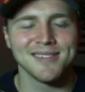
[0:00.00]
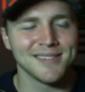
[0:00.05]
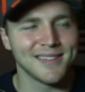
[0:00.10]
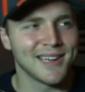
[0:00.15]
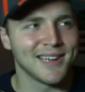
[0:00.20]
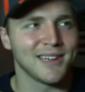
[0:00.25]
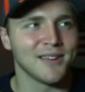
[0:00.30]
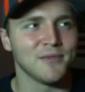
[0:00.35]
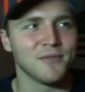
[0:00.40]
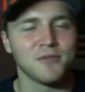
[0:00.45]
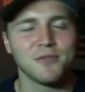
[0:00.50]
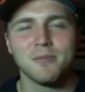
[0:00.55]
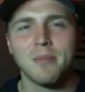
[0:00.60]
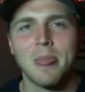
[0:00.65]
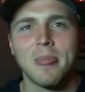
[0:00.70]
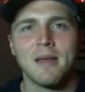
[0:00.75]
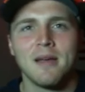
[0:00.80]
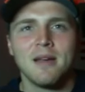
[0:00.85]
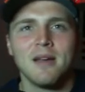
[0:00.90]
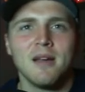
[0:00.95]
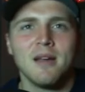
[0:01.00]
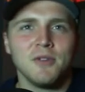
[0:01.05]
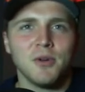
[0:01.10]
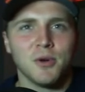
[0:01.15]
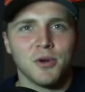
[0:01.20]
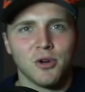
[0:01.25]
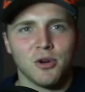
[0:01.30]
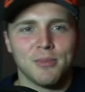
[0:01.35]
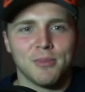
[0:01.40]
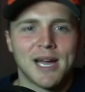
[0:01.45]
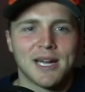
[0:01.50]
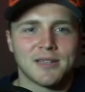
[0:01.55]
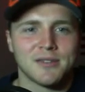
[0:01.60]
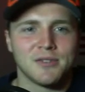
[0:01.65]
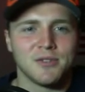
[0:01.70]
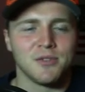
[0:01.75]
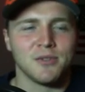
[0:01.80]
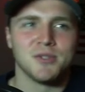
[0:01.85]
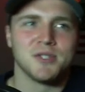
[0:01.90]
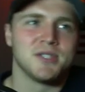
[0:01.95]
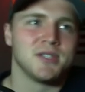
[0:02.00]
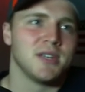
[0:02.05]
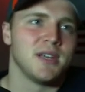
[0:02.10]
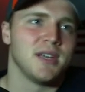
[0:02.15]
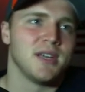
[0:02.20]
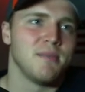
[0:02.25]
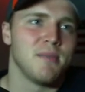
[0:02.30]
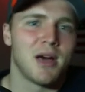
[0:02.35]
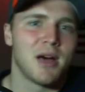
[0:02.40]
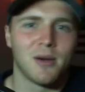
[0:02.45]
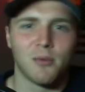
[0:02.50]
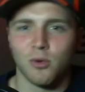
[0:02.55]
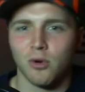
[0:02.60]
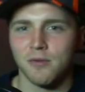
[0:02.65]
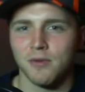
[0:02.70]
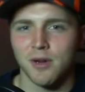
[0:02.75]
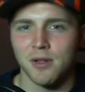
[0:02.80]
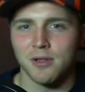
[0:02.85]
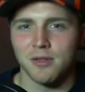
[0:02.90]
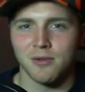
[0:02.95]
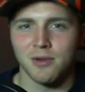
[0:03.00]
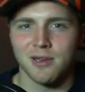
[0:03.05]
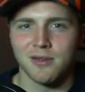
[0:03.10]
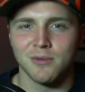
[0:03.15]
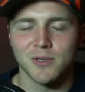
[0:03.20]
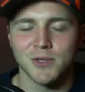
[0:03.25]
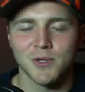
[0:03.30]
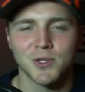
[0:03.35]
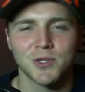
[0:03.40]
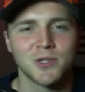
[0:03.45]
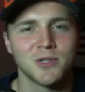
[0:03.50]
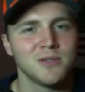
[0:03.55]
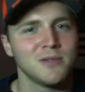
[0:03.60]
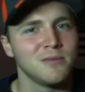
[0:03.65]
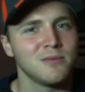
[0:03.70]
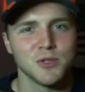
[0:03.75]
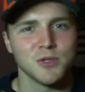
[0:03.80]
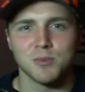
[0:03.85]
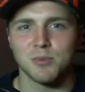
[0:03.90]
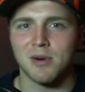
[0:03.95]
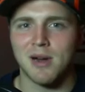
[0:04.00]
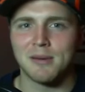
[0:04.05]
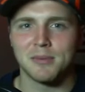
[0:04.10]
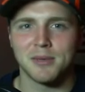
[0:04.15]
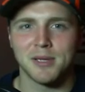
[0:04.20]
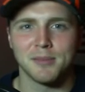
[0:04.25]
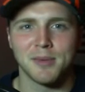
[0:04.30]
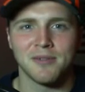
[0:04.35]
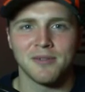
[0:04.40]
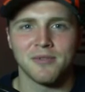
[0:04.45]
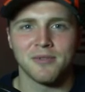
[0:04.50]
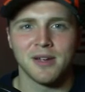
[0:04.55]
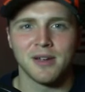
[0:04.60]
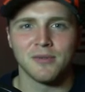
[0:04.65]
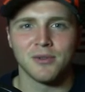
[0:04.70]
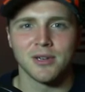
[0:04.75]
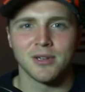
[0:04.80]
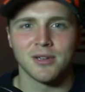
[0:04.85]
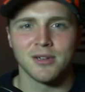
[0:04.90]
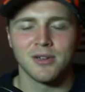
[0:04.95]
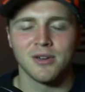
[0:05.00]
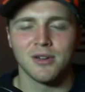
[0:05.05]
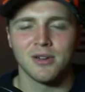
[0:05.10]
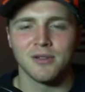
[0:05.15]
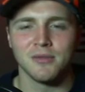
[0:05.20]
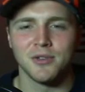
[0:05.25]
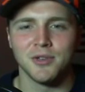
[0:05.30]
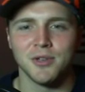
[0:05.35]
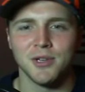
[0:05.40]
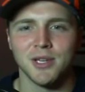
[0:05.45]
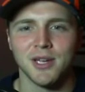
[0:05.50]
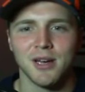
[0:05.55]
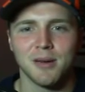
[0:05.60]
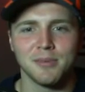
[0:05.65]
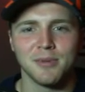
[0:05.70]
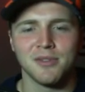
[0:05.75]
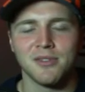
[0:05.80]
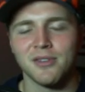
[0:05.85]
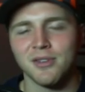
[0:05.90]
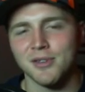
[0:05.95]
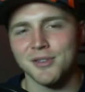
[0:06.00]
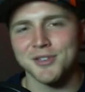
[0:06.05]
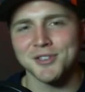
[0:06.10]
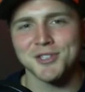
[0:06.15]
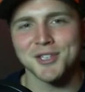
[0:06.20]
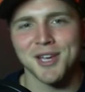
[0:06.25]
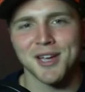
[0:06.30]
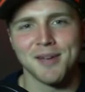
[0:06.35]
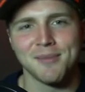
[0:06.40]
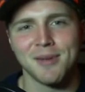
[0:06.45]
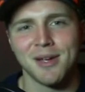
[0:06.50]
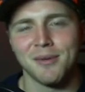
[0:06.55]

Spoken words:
Like if you were to go back to, say, Modern Warfare 3, which was probably my favorite Call of Duty up until this game,